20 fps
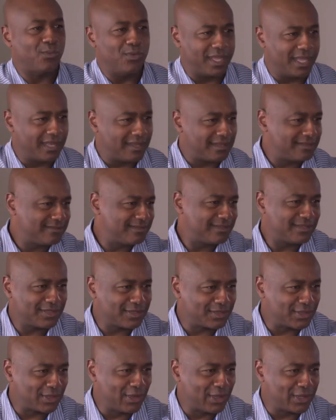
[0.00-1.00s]
where you get
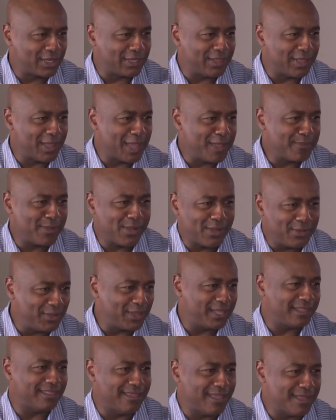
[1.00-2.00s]
the look in the eyeball
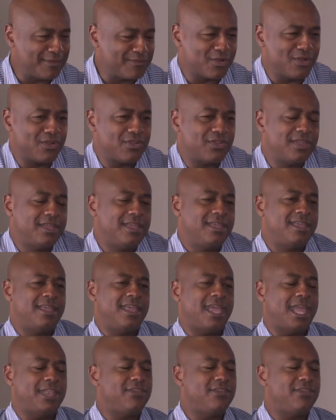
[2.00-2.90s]
and you get the N-word,